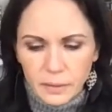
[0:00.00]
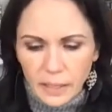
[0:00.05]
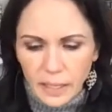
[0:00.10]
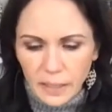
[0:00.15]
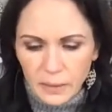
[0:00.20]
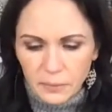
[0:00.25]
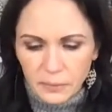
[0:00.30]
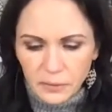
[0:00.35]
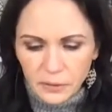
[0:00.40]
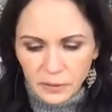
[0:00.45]

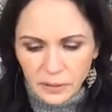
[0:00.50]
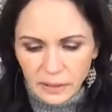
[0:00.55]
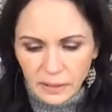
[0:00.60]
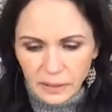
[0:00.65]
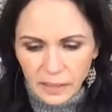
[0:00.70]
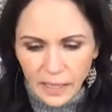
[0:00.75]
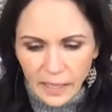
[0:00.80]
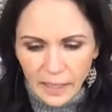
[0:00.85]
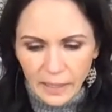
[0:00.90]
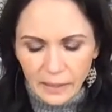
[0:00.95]
really
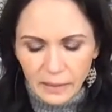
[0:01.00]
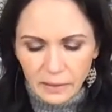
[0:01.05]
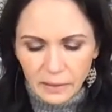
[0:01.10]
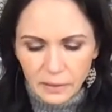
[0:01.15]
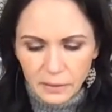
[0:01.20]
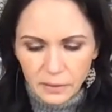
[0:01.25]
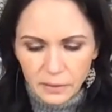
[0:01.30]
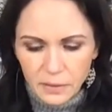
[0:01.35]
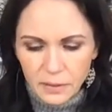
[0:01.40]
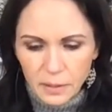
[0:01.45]
like
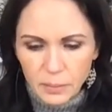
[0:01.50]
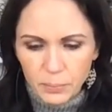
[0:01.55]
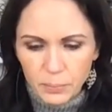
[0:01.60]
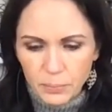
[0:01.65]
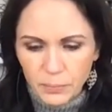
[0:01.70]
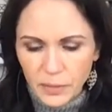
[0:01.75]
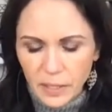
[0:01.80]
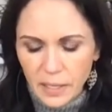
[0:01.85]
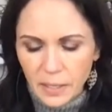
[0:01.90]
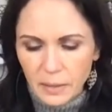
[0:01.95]
the
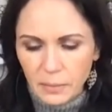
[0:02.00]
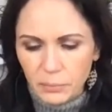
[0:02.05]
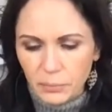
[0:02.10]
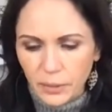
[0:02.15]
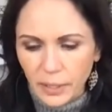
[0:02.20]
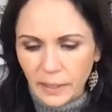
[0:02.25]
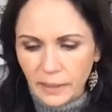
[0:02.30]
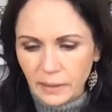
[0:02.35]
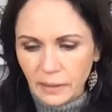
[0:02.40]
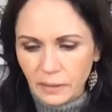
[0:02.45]

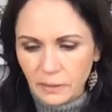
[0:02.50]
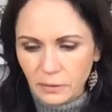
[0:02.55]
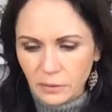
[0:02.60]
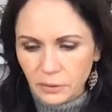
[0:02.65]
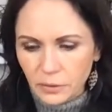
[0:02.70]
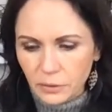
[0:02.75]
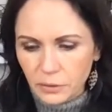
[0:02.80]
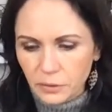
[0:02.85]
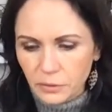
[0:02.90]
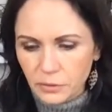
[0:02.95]
bright
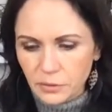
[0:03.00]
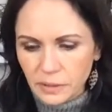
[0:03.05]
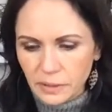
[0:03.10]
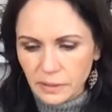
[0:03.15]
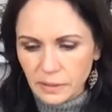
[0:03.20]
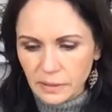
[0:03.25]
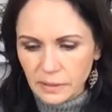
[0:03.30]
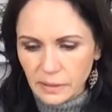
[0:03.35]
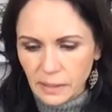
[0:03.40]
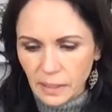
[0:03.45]
colors.
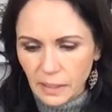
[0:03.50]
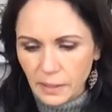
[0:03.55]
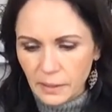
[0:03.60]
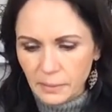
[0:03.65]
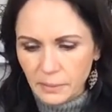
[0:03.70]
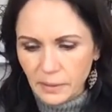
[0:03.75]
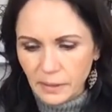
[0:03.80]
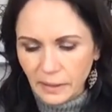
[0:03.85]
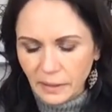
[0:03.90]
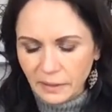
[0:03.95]

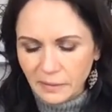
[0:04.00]
And I